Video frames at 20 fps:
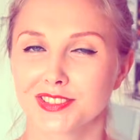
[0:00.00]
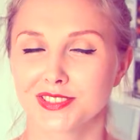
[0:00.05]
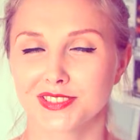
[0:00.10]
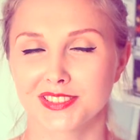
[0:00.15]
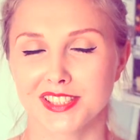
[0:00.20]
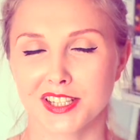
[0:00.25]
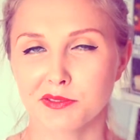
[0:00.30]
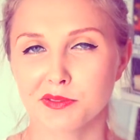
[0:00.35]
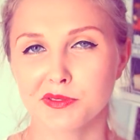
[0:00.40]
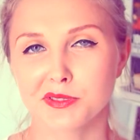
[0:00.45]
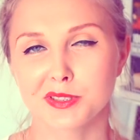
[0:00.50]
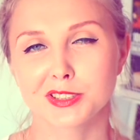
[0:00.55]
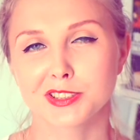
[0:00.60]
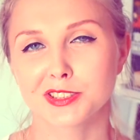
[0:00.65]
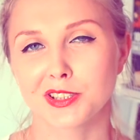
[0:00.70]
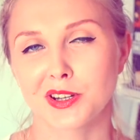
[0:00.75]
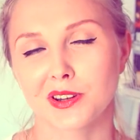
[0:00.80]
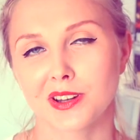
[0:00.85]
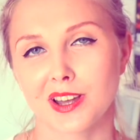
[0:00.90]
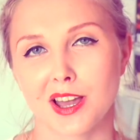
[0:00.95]
Today we will
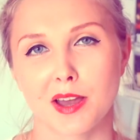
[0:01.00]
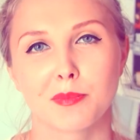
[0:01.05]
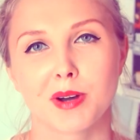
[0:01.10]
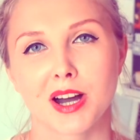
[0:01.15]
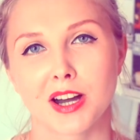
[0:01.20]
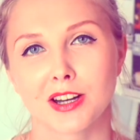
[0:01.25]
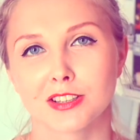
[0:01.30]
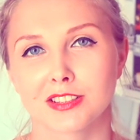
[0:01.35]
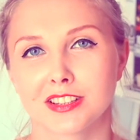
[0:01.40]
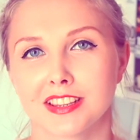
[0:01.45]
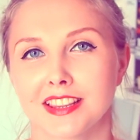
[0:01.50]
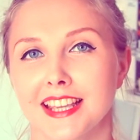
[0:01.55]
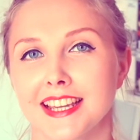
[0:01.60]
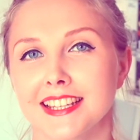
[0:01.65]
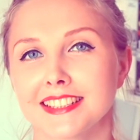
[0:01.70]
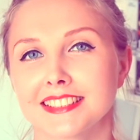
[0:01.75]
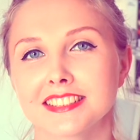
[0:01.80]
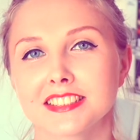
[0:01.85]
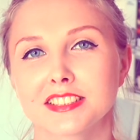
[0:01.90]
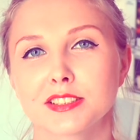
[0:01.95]
talk about
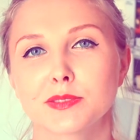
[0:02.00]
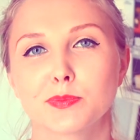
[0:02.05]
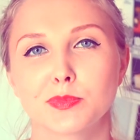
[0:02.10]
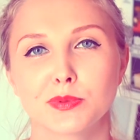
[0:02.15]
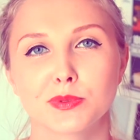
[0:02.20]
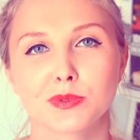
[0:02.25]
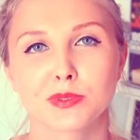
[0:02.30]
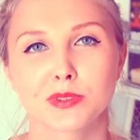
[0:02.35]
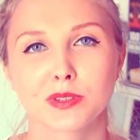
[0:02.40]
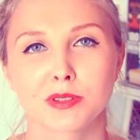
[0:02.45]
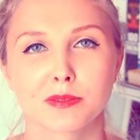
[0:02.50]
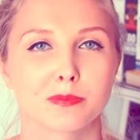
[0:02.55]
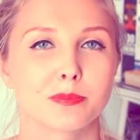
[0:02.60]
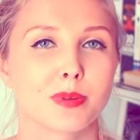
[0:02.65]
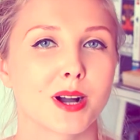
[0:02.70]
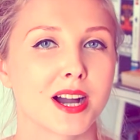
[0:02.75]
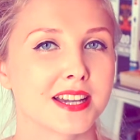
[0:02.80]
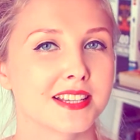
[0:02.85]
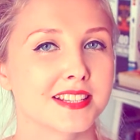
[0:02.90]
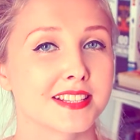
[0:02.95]
latest book
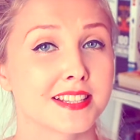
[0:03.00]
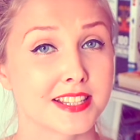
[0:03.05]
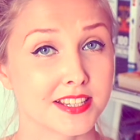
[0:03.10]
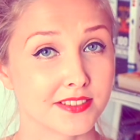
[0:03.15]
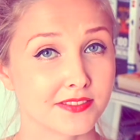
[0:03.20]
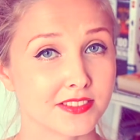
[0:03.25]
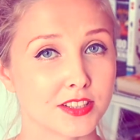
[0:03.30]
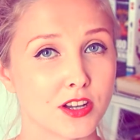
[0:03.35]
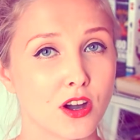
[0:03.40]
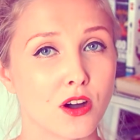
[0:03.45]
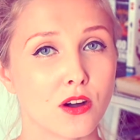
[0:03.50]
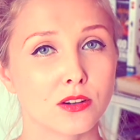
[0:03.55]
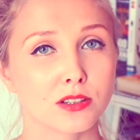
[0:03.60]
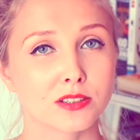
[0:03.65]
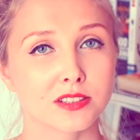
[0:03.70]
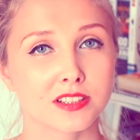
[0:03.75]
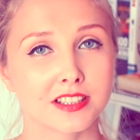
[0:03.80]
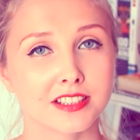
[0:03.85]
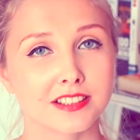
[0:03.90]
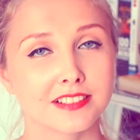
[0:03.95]
by Stephen
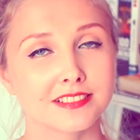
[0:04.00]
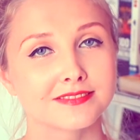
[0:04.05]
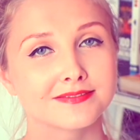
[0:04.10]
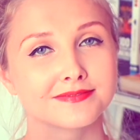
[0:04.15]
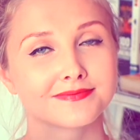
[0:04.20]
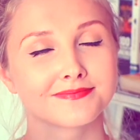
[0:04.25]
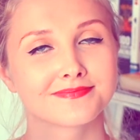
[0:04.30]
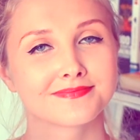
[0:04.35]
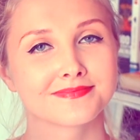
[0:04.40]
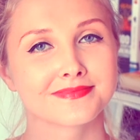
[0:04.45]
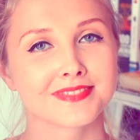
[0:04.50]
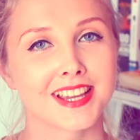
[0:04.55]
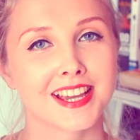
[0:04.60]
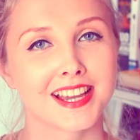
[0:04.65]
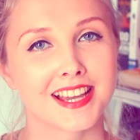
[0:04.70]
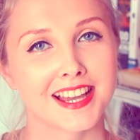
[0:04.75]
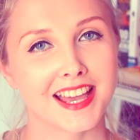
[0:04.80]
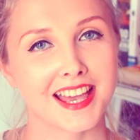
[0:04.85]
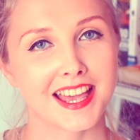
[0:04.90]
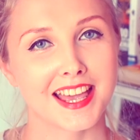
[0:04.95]
Hawking,
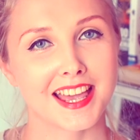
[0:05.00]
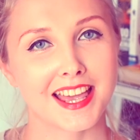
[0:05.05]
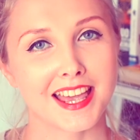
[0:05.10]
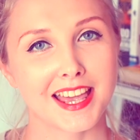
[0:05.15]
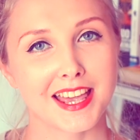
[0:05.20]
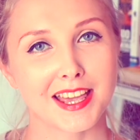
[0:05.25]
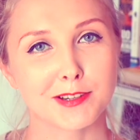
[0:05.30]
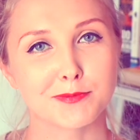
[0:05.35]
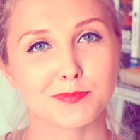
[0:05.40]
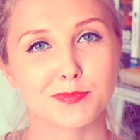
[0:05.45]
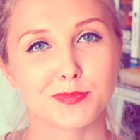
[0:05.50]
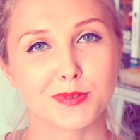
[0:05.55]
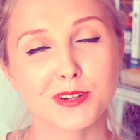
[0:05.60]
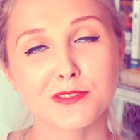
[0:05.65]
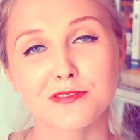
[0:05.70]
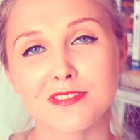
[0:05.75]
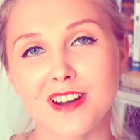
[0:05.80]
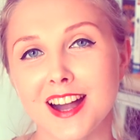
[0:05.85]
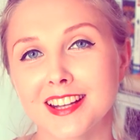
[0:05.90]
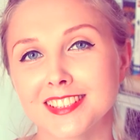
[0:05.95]
A
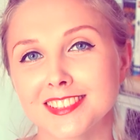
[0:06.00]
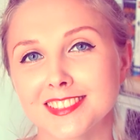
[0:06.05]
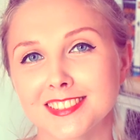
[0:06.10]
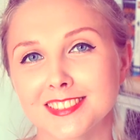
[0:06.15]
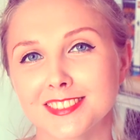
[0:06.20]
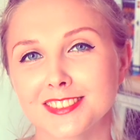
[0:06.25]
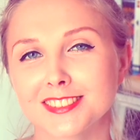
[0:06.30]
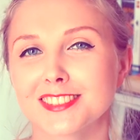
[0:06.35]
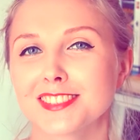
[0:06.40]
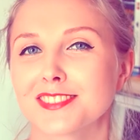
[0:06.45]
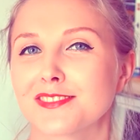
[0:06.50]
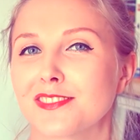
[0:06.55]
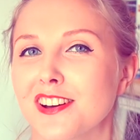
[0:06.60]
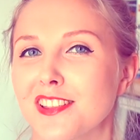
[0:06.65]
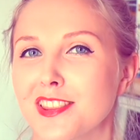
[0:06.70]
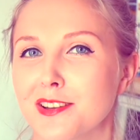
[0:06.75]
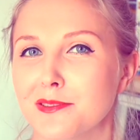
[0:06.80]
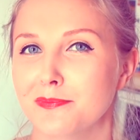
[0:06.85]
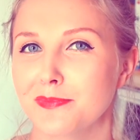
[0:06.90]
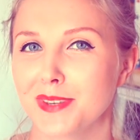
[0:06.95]
Brief Answers for
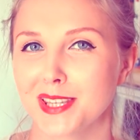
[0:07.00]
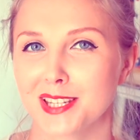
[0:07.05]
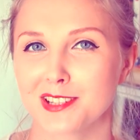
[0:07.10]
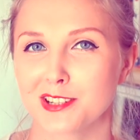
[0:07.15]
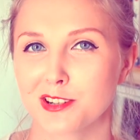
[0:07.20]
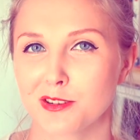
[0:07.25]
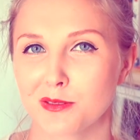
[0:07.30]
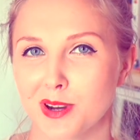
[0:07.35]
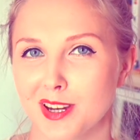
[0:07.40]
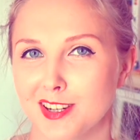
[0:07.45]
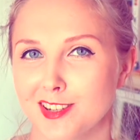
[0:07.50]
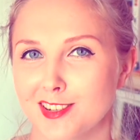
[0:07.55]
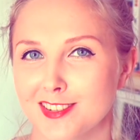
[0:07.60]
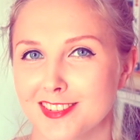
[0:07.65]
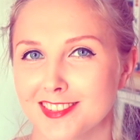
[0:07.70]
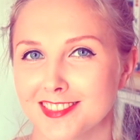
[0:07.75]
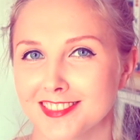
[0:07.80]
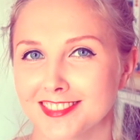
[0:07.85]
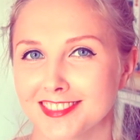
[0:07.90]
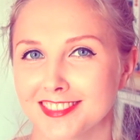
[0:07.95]
the Big
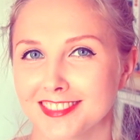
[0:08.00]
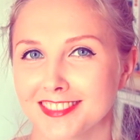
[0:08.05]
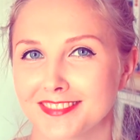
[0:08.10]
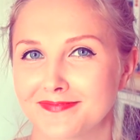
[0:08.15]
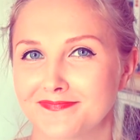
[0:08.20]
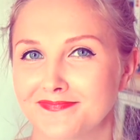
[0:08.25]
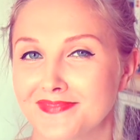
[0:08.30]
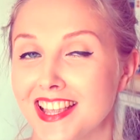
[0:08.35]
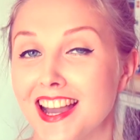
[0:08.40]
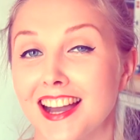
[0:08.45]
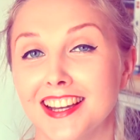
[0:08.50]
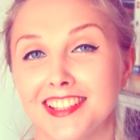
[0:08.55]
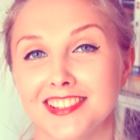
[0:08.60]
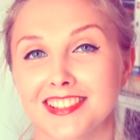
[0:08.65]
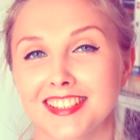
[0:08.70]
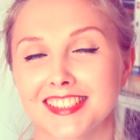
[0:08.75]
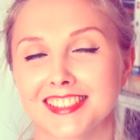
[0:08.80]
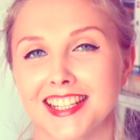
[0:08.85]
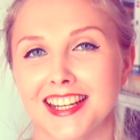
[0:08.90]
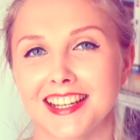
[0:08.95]
Questions. Are you
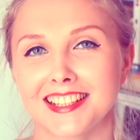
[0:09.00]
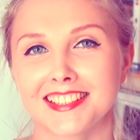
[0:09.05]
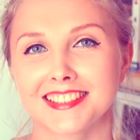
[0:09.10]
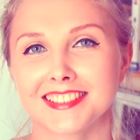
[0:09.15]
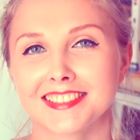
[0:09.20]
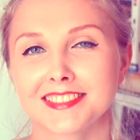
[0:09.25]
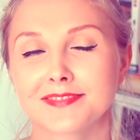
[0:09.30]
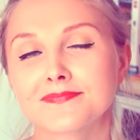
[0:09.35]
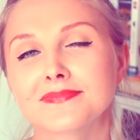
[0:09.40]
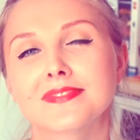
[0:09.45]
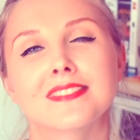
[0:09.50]
excited?